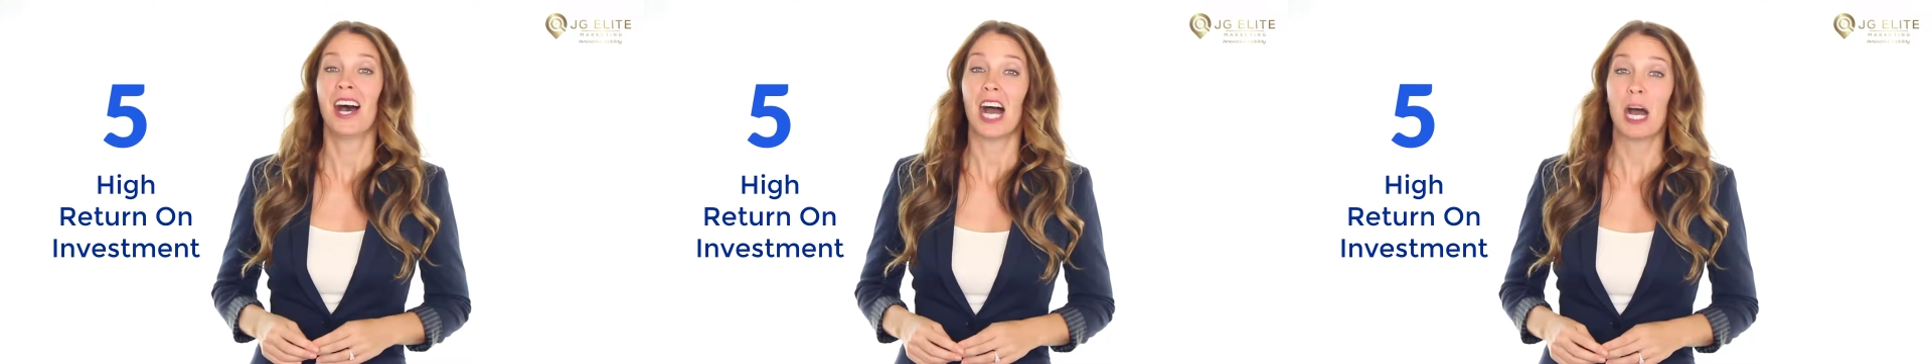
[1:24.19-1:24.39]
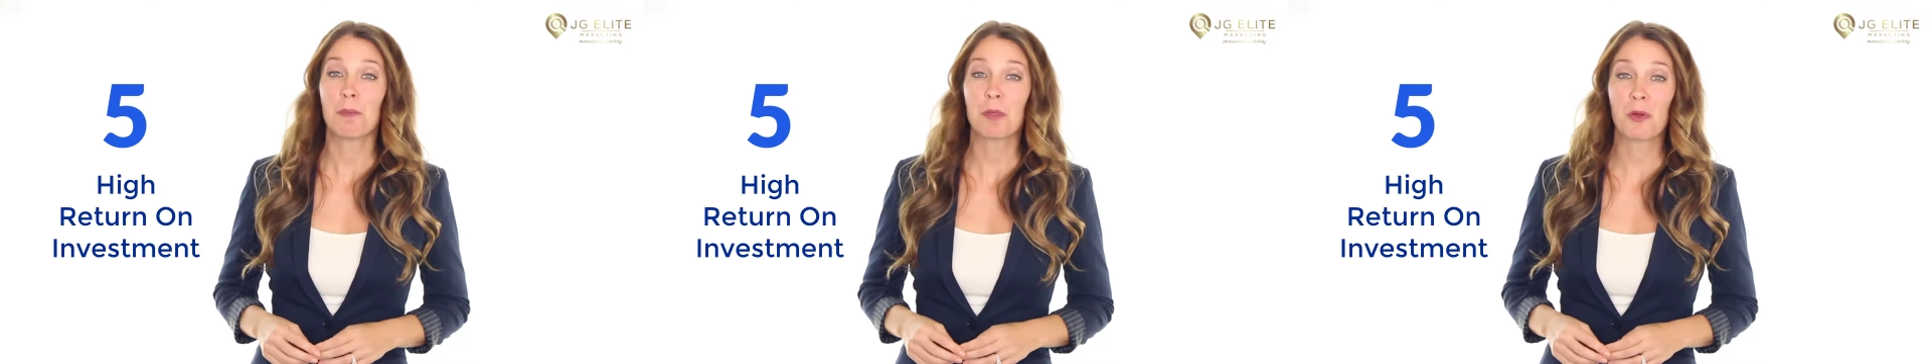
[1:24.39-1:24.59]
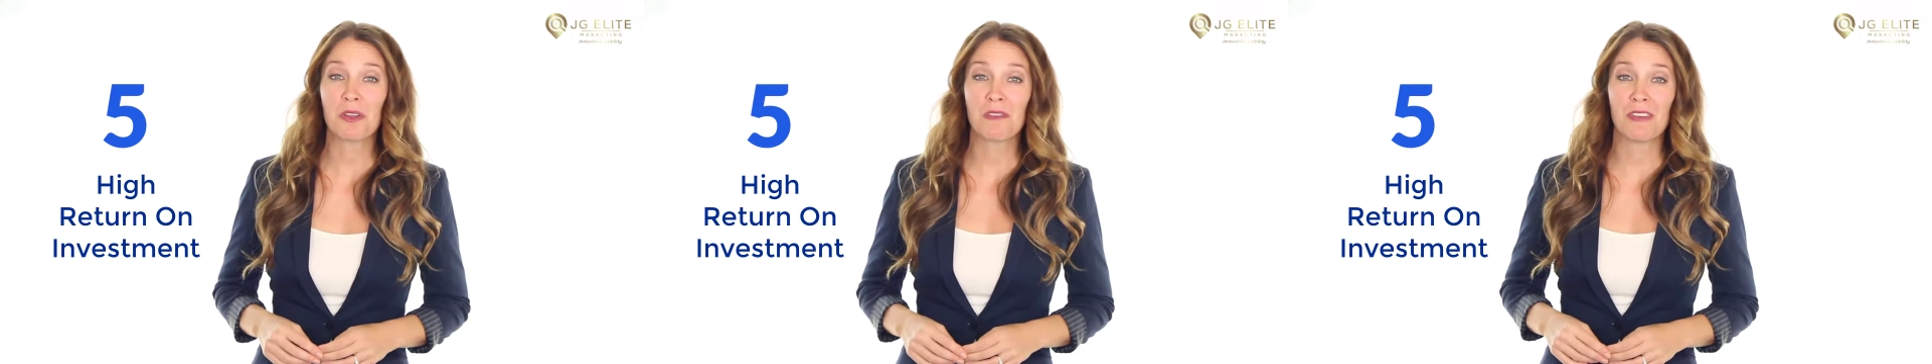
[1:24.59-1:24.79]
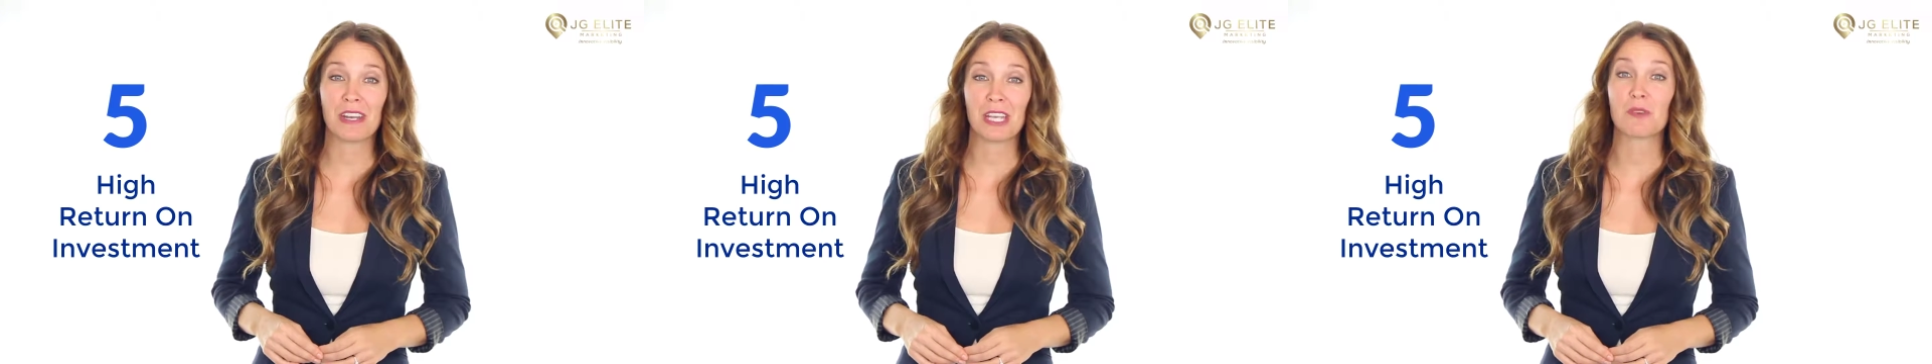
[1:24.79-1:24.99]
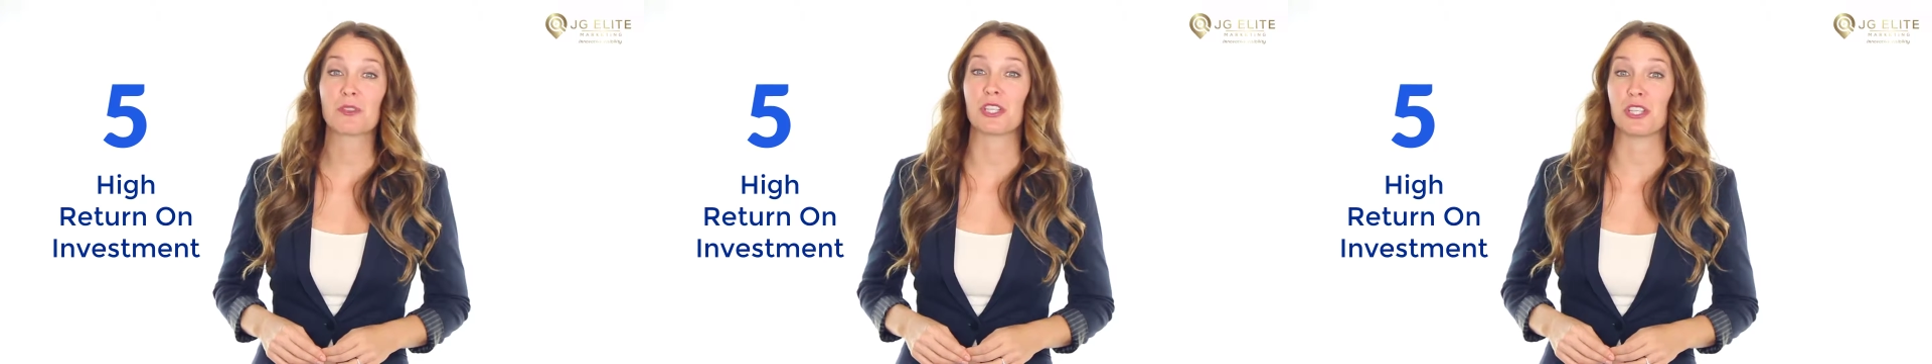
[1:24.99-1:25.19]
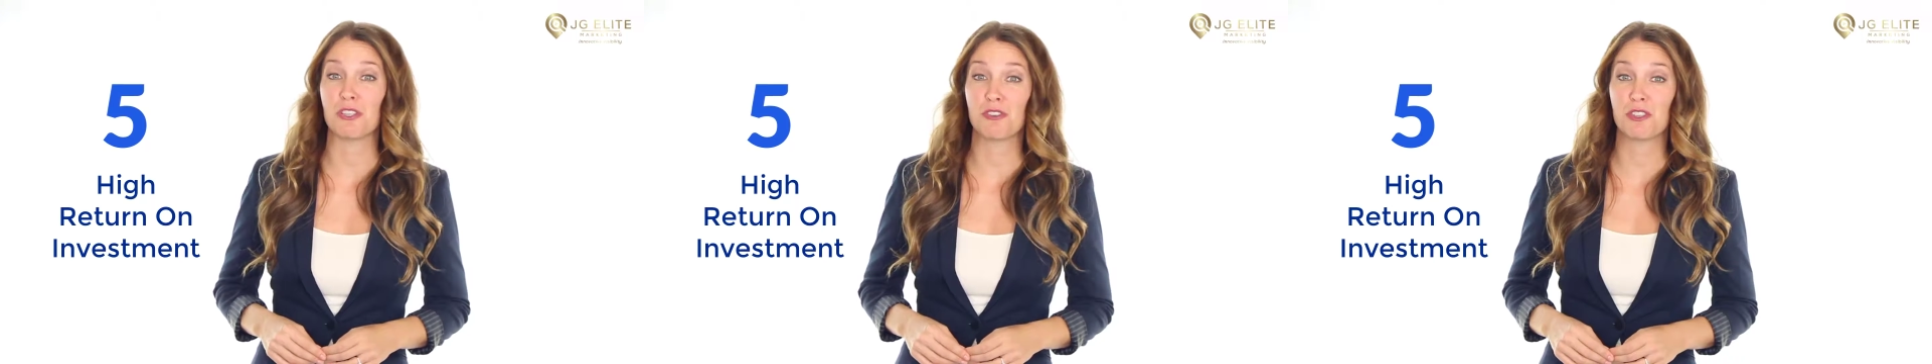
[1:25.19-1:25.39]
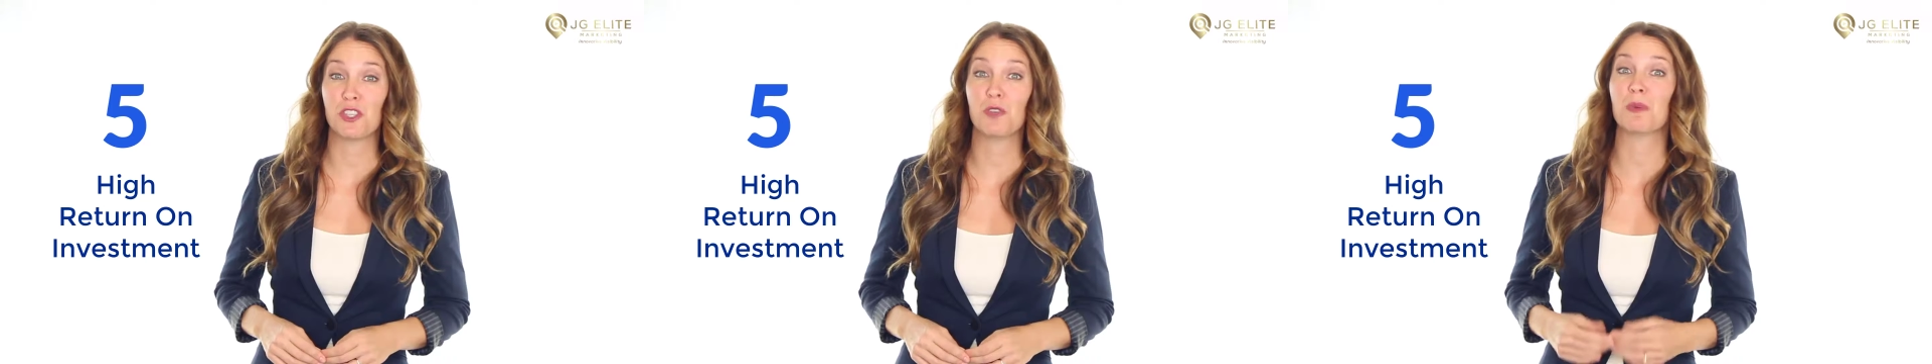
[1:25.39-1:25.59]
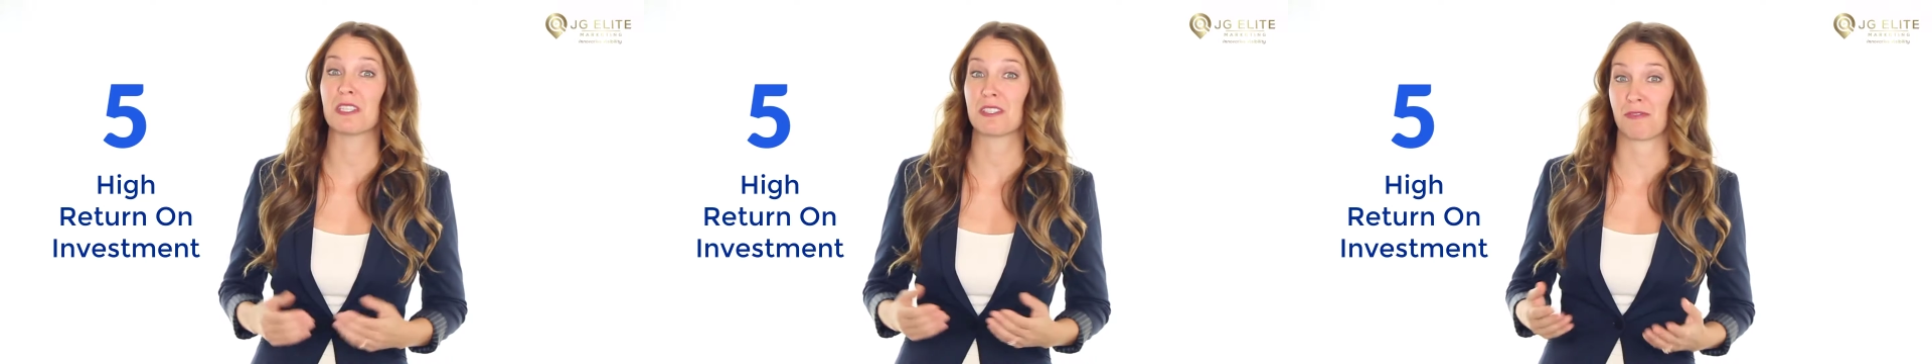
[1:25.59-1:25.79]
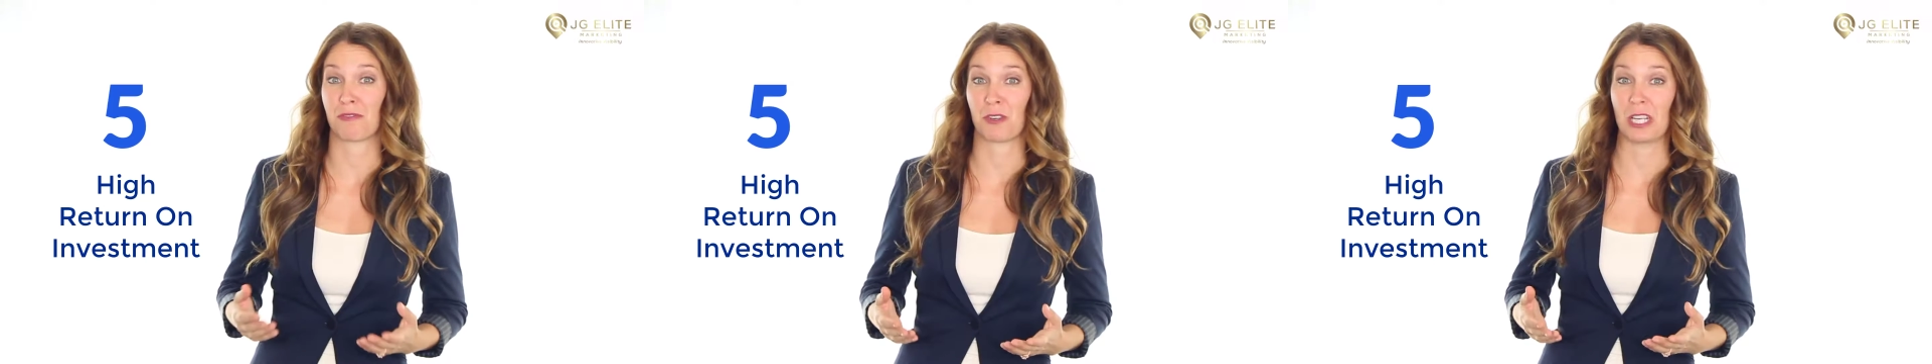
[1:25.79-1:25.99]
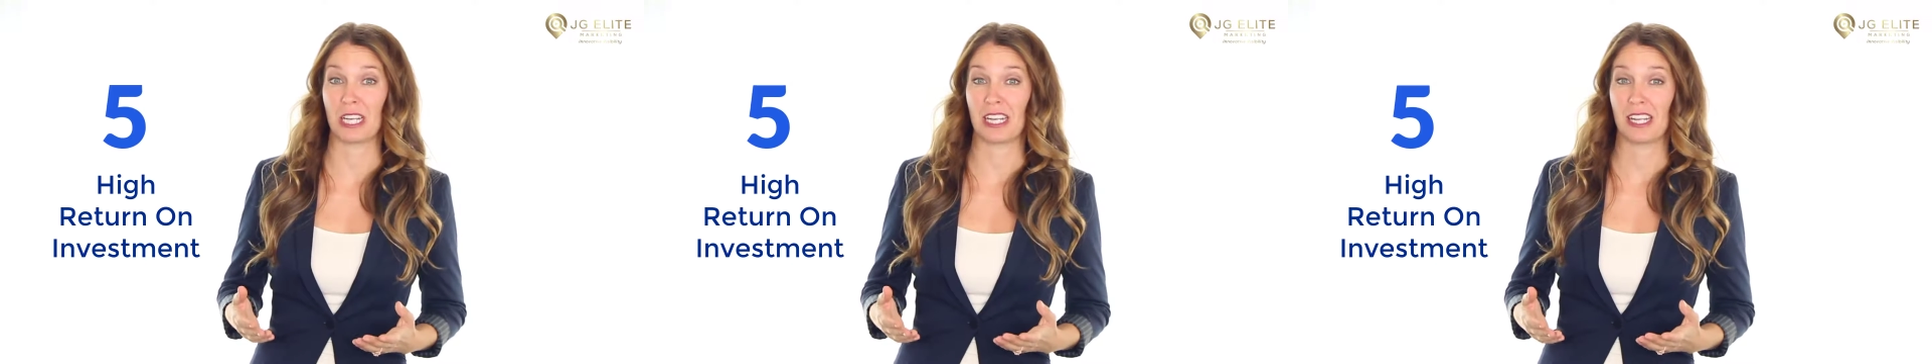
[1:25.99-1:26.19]
Uploading video to YouTube is
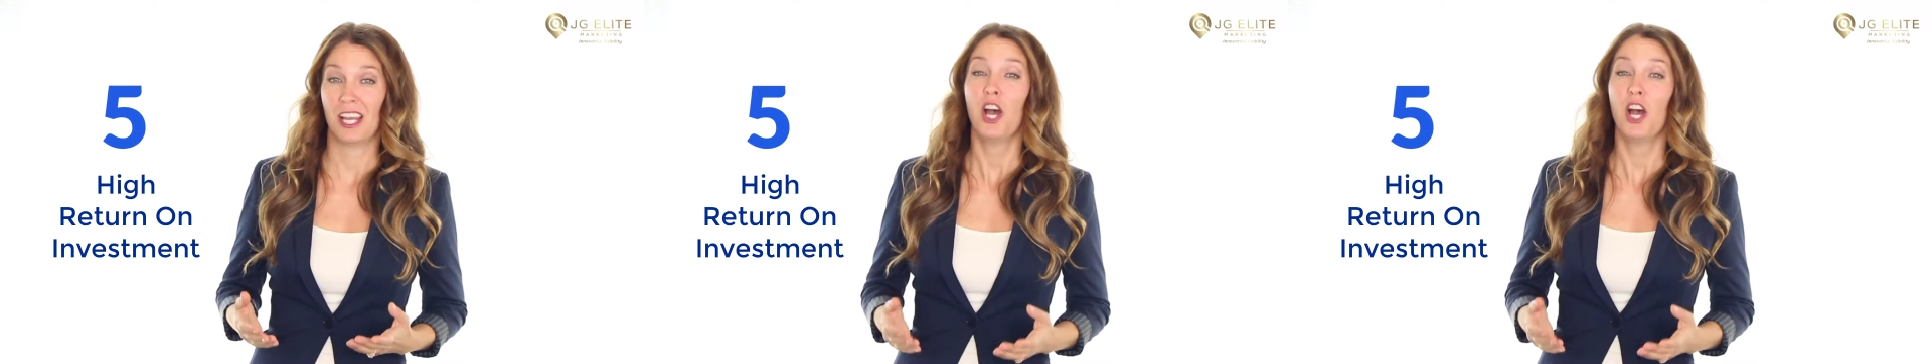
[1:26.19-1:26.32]
free,